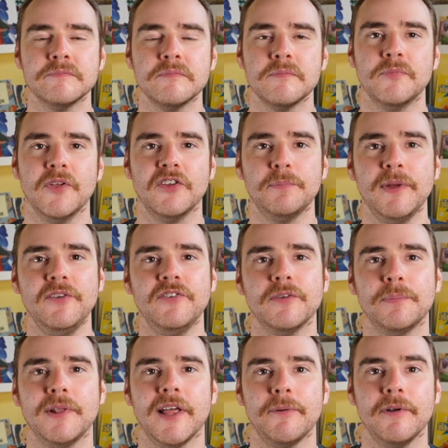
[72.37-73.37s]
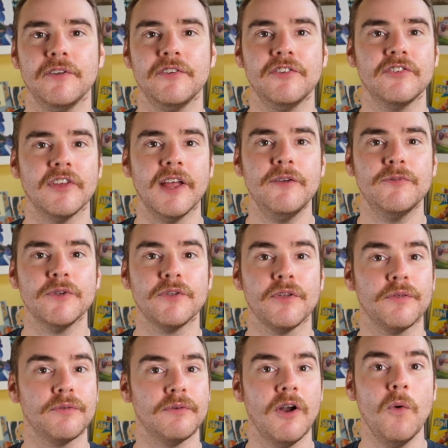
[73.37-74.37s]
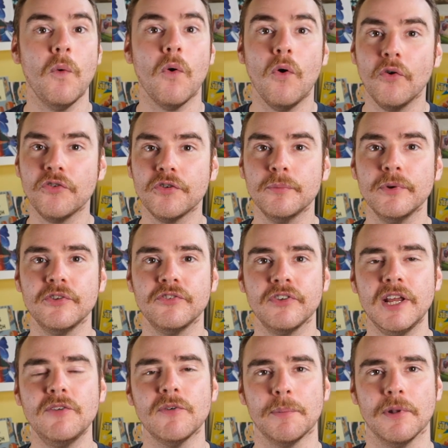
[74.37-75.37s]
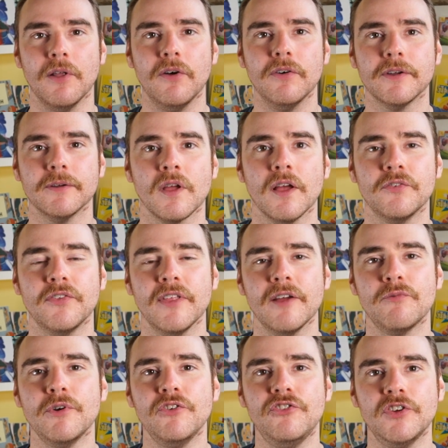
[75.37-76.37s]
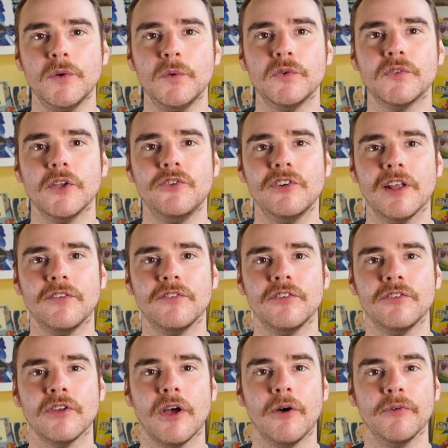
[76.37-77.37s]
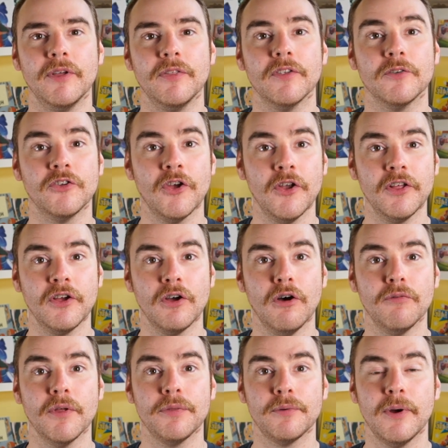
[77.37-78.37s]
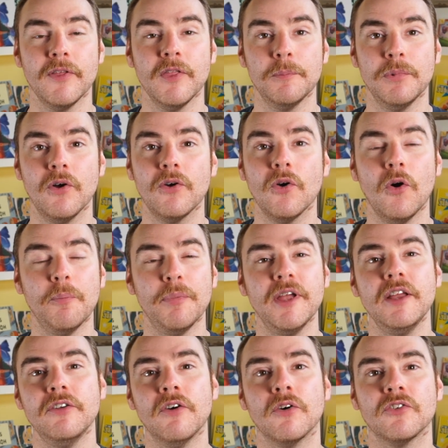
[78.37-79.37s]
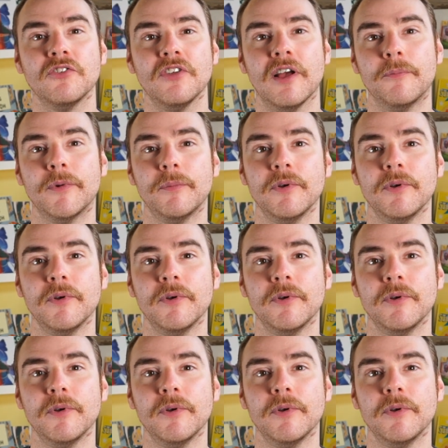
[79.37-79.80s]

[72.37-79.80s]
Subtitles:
This means the player is safer to throw or to receive a block, as they have reduced the chances of either turning over throwing the block or being knocked down when